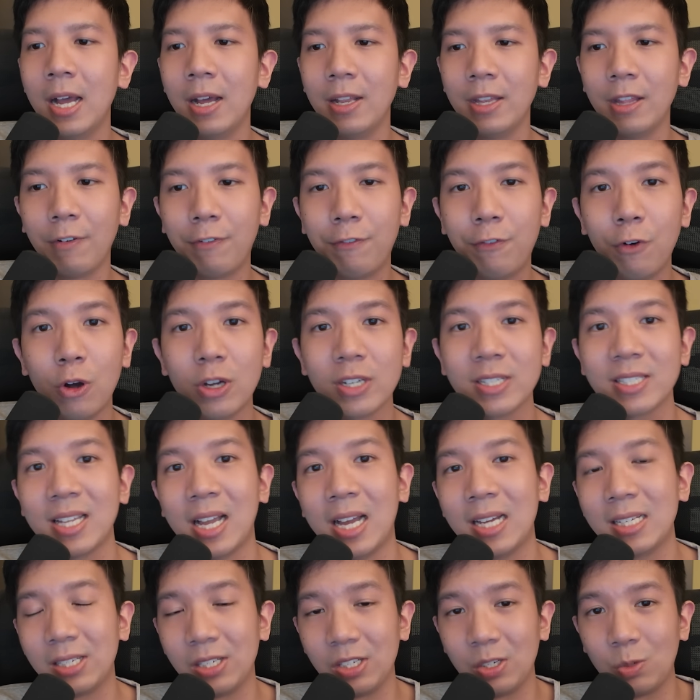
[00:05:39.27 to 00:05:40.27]
The 4
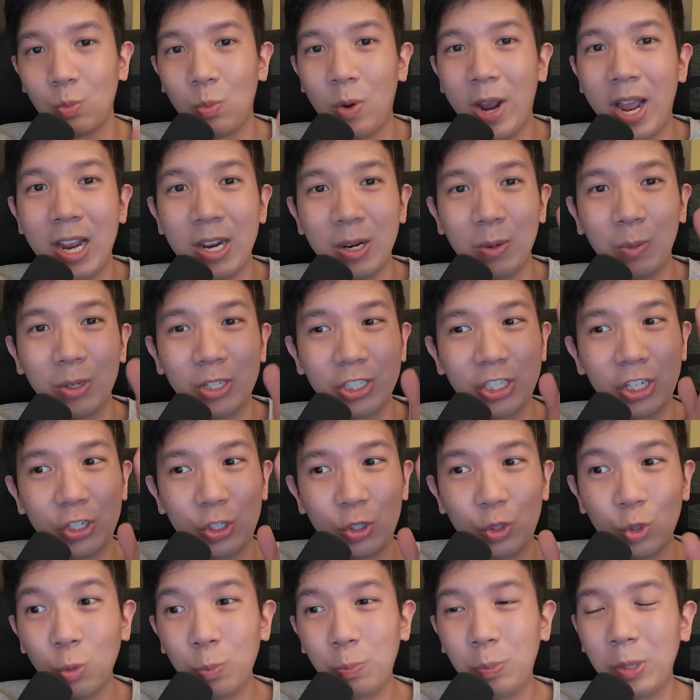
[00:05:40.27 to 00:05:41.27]
stars is where it was
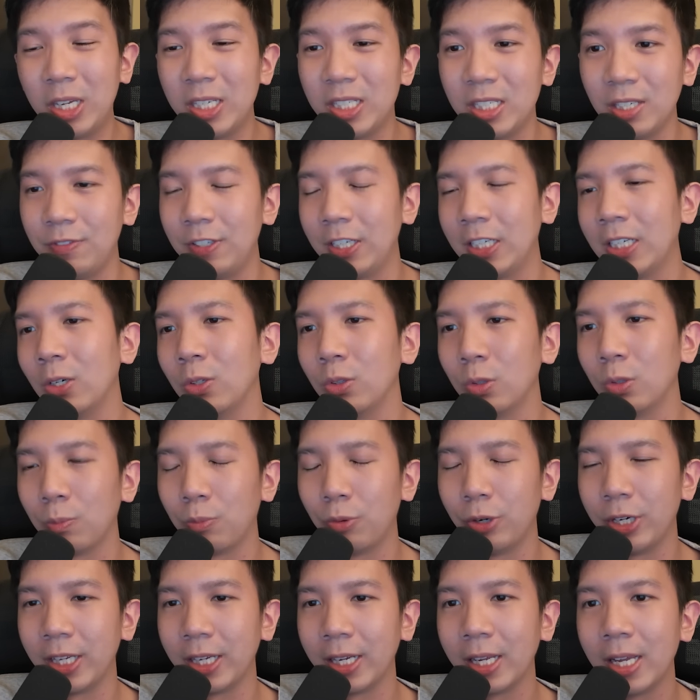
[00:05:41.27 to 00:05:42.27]
super difficult to
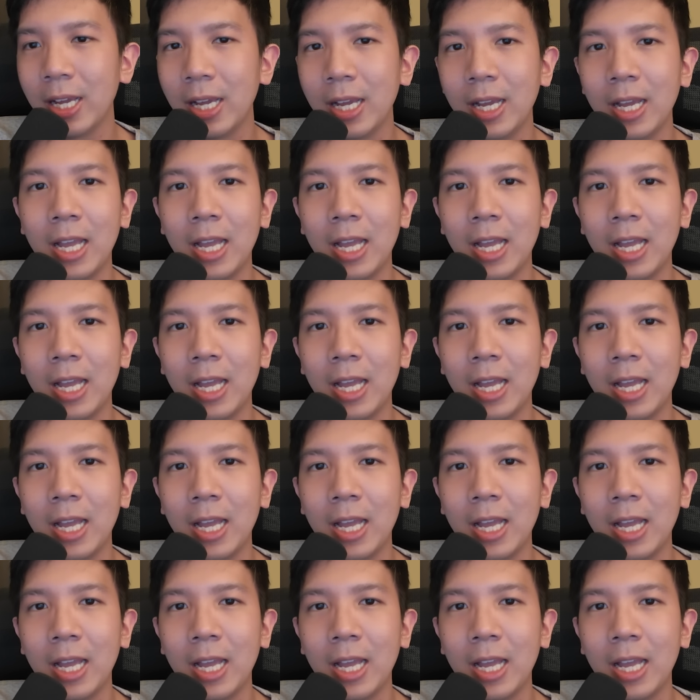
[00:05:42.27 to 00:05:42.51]
predict.